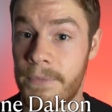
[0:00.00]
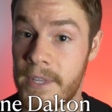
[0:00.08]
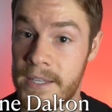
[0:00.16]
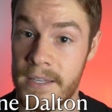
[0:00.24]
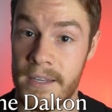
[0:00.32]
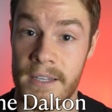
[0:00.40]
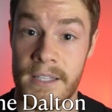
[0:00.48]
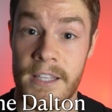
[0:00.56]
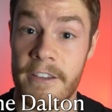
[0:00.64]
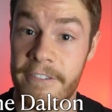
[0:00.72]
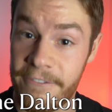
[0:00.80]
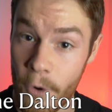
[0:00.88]
This is
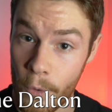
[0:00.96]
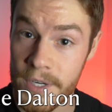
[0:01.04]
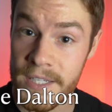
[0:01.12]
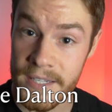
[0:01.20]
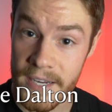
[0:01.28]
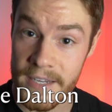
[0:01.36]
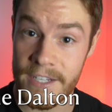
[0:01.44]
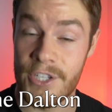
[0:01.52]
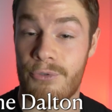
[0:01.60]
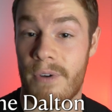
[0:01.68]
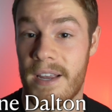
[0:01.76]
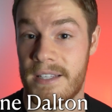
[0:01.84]
the Four
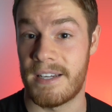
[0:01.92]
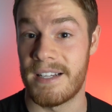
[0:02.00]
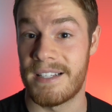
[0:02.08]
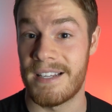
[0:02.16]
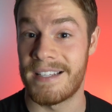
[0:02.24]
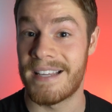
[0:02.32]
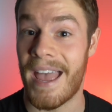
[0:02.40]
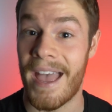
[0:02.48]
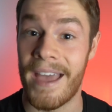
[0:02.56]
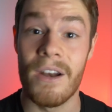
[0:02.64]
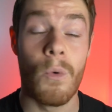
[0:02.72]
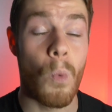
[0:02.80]
Seasons Residences
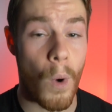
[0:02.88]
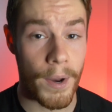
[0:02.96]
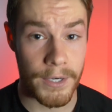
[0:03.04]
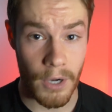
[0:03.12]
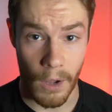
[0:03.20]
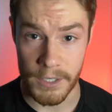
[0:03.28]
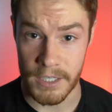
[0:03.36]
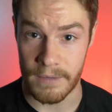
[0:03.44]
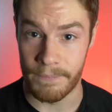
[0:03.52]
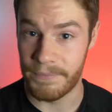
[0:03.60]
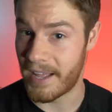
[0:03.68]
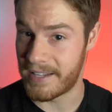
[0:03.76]
at One
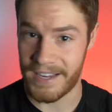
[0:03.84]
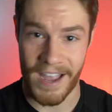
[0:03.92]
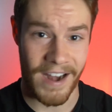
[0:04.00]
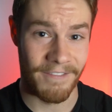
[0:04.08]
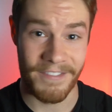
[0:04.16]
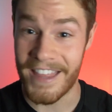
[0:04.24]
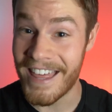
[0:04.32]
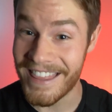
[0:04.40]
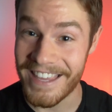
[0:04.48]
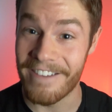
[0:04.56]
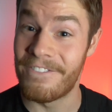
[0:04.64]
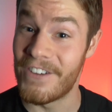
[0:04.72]
Dalton. That's kind of
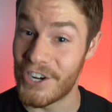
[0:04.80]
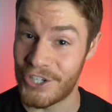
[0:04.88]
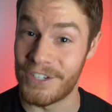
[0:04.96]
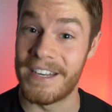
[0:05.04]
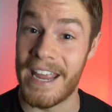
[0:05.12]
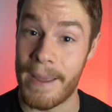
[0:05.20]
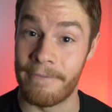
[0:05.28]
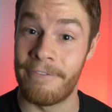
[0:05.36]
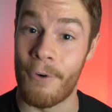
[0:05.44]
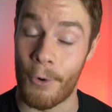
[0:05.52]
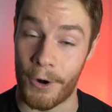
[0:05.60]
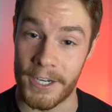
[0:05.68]
the official name
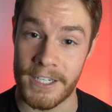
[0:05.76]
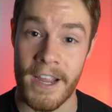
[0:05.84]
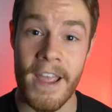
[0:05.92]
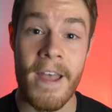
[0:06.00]
for it.